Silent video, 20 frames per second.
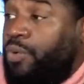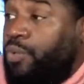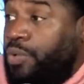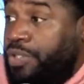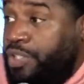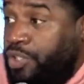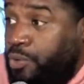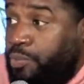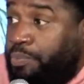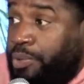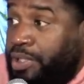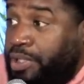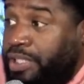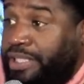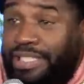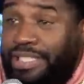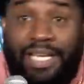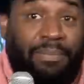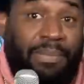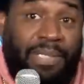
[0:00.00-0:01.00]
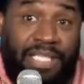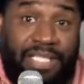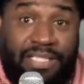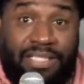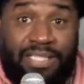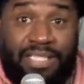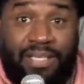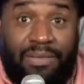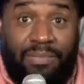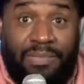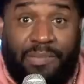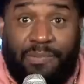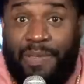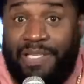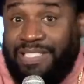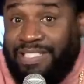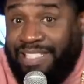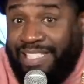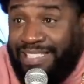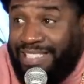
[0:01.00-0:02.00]
Even though when you pull it, that means
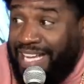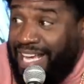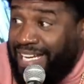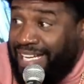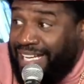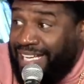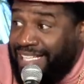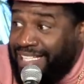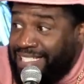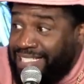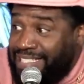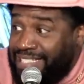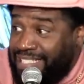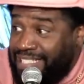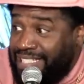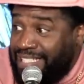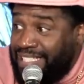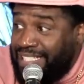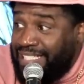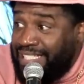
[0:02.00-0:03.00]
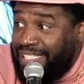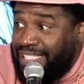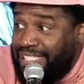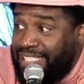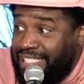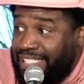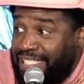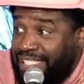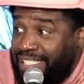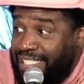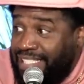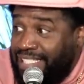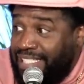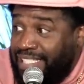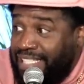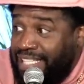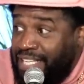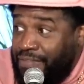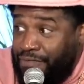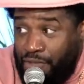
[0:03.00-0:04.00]
something, especially at that age. Mm.
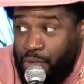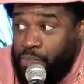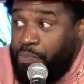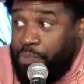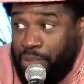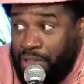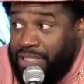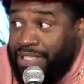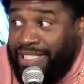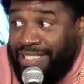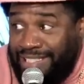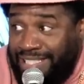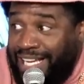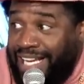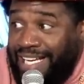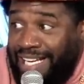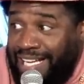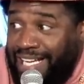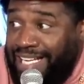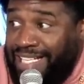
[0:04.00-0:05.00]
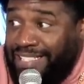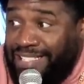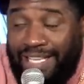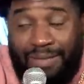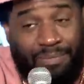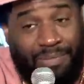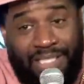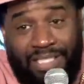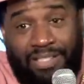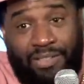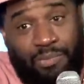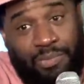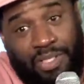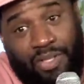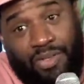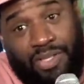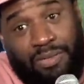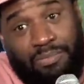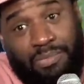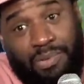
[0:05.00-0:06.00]
If you pull it at that age, that
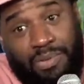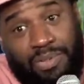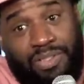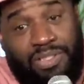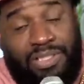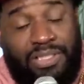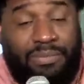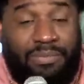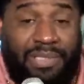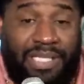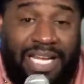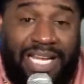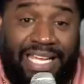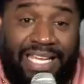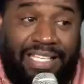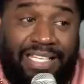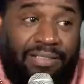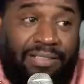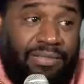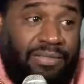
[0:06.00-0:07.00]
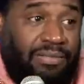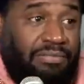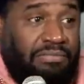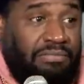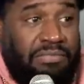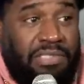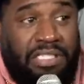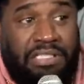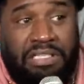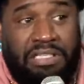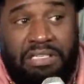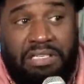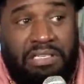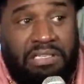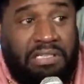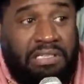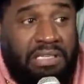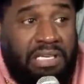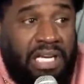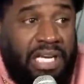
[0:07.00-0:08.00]
means you be on that bullshit. But I ain't
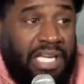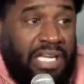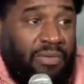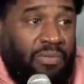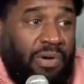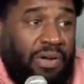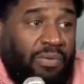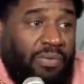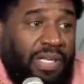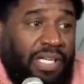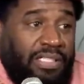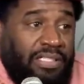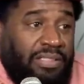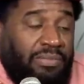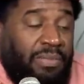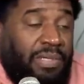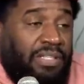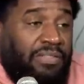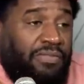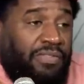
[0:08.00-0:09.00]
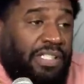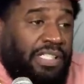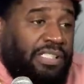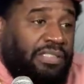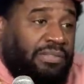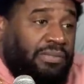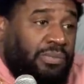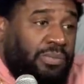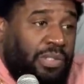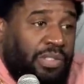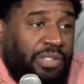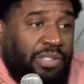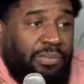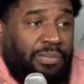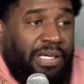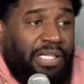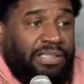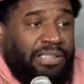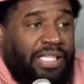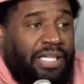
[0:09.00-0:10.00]
I ain't walk around this motherfucker
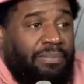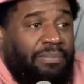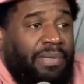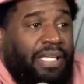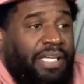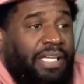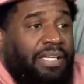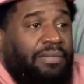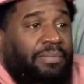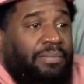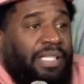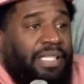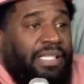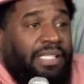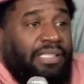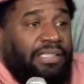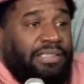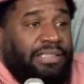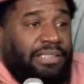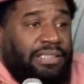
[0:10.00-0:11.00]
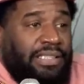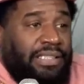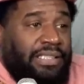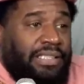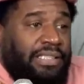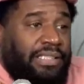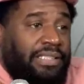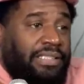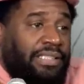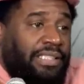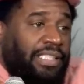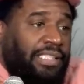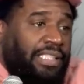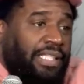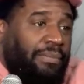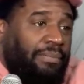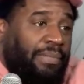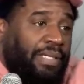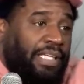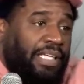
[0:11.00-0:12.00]
worried about that man, man.
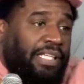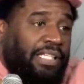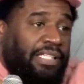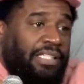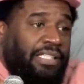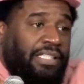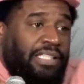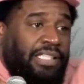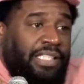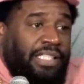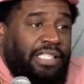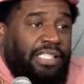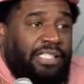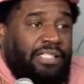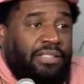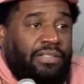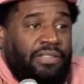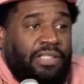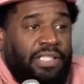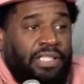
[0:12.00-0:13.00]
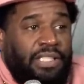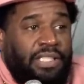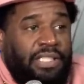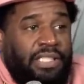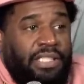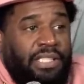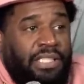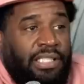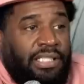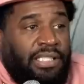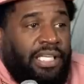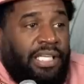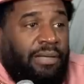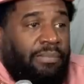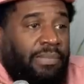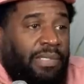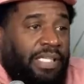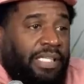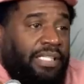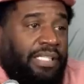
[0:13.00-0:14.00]
Shit, let that man live.
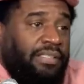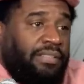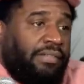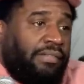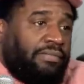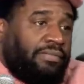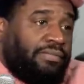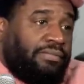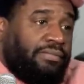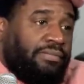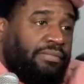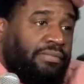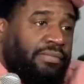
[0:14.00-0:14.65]
Get that money.